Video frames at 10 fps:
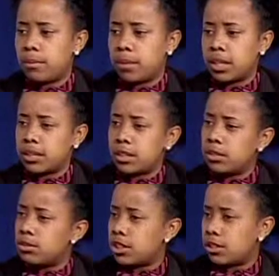But the
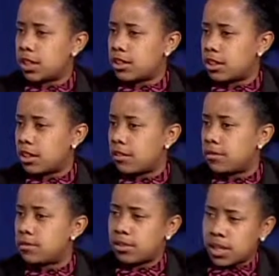new generation of
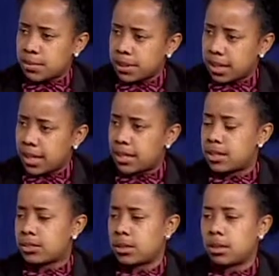
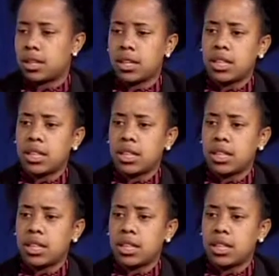transplants, or